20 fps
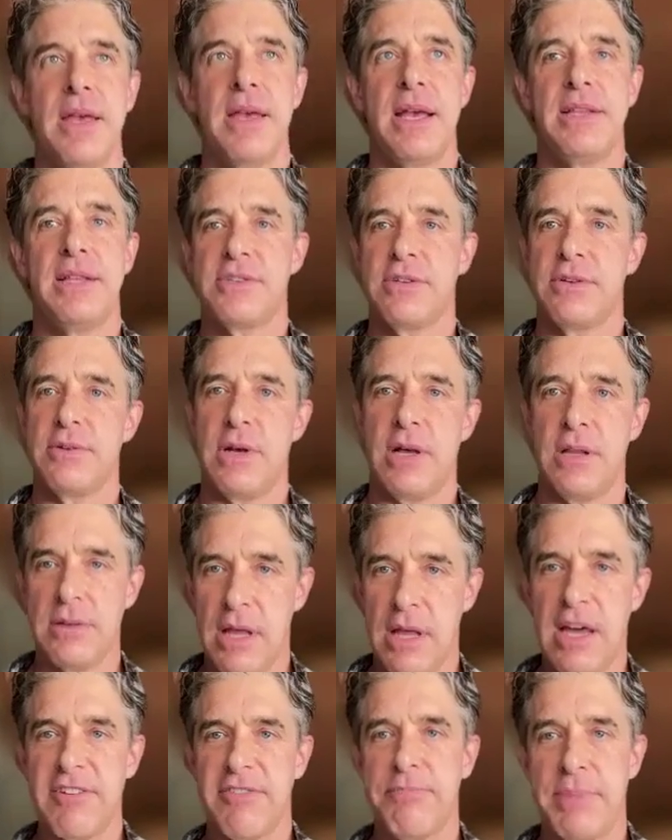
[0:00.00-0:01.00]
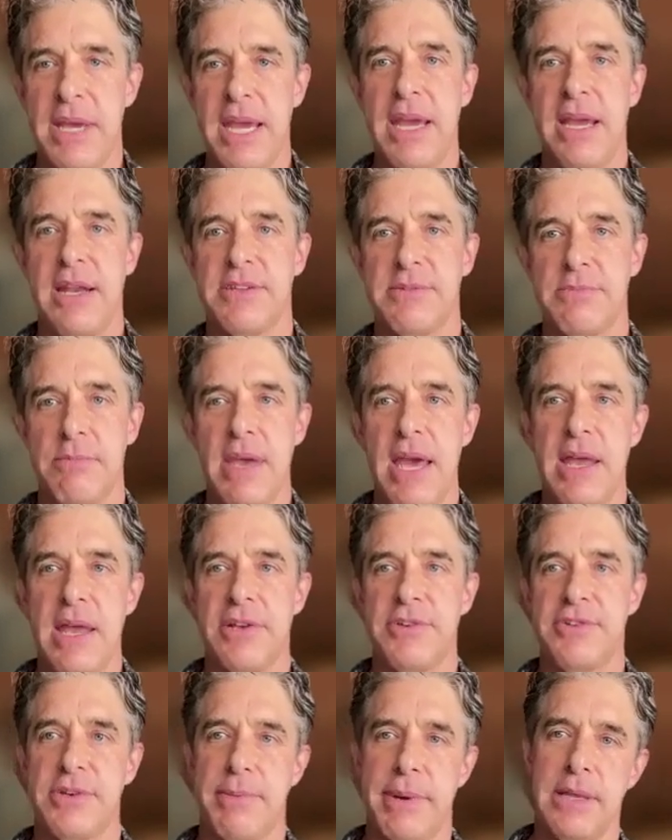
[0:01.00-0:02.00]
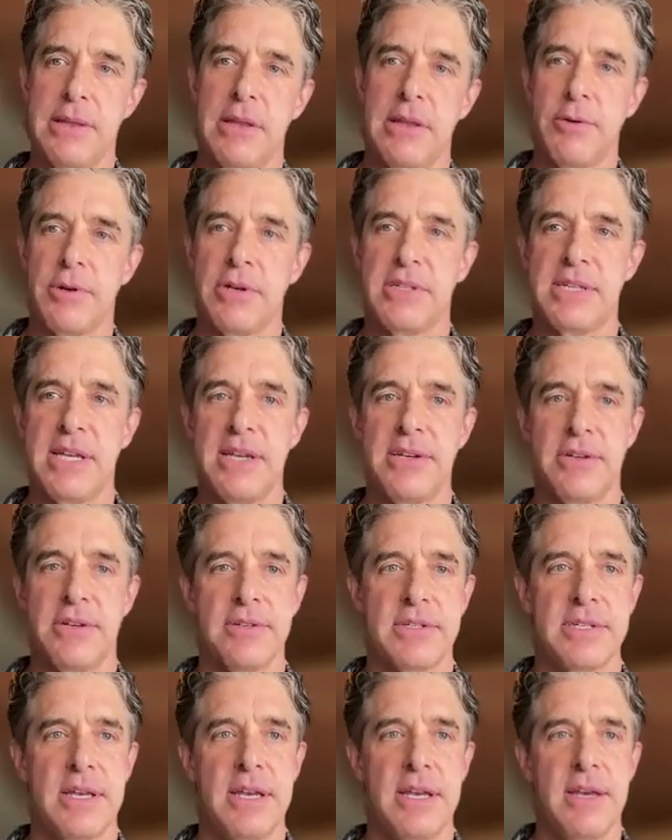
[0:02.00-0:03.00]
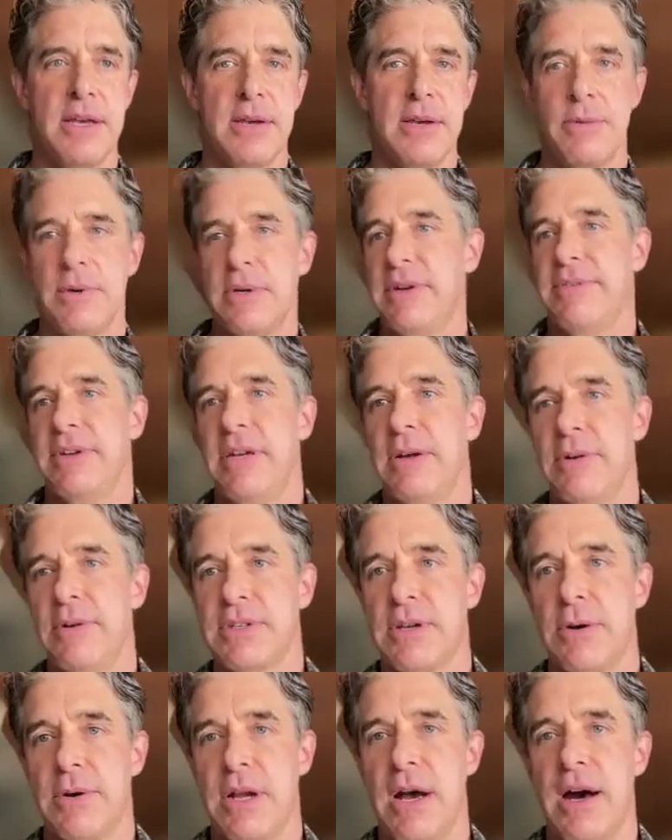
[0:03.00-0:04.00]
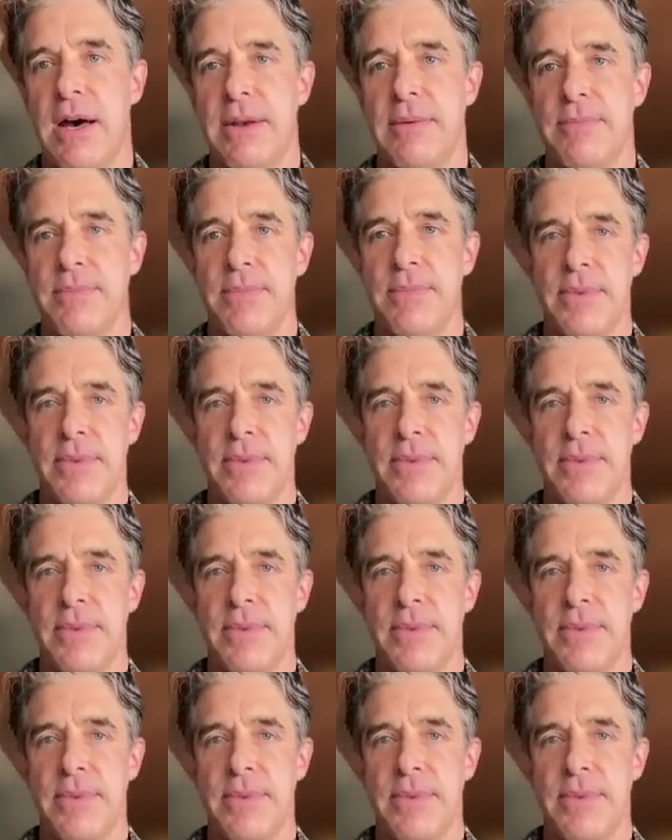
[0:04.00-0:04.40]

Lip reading: And so a lot of pain is managed by lower centers. We don't even know what's going on.